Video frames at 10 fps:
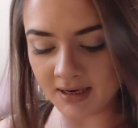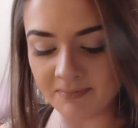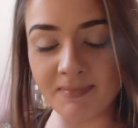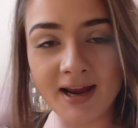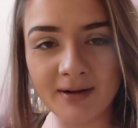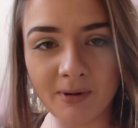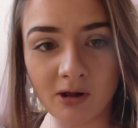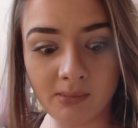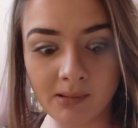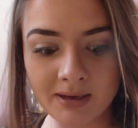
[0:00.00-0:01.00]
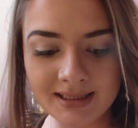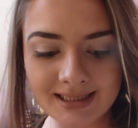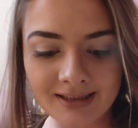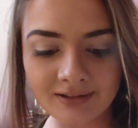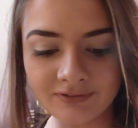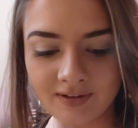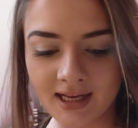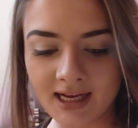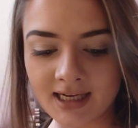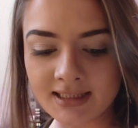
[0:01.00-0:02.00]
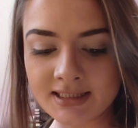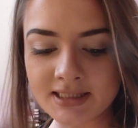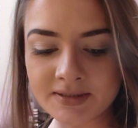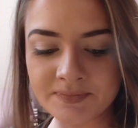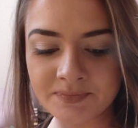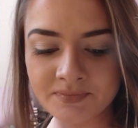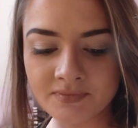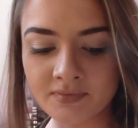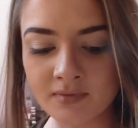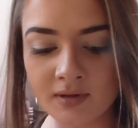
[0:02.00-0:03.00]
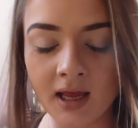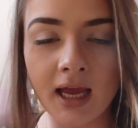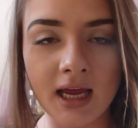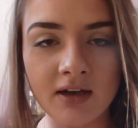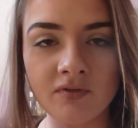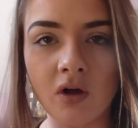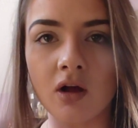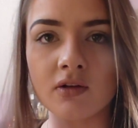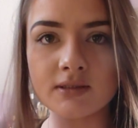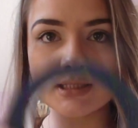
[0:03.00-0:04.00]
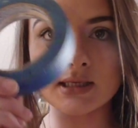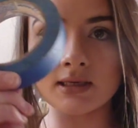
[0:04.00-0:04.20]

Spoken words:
made up all by myself, and it involves